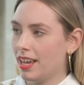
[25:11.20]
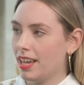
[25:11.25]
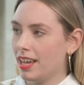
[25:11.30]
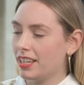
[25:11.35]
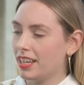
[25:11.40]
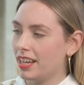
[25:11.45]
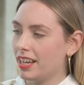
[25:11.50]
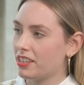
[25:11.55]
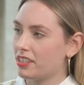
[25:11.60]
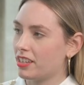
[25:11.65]

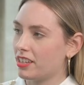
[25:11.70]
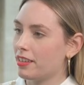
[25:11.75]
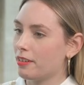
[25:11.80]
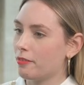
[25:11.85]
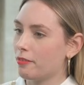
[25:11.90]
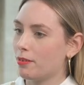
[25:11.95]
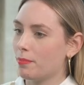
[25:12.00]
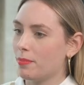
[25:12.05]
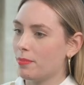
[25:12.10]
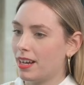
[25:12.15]
Yeah, because I think
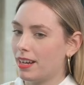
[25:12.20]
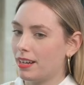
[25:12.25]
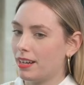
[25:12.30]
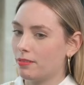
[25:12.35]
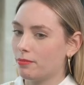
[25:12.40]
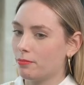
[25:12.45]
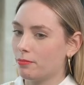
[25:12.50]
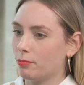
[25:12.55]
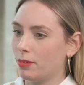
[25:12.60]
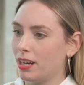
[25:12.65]
from that
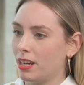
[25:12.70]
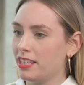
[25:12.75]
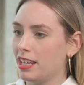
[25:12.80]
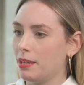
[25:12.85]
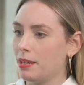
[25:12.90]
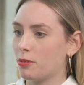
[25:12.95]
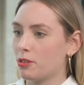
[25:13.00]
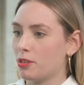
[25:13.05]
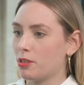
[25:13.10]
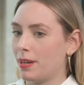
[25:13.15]
red
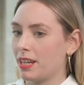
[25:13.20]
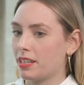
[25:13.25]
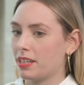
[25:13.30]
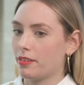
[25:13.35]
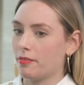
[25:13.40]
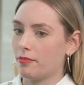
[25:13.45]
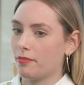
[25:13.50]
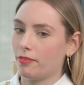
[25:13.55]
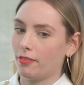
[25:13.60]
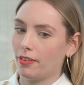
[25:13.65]
team
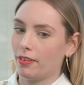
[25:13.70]
perspective,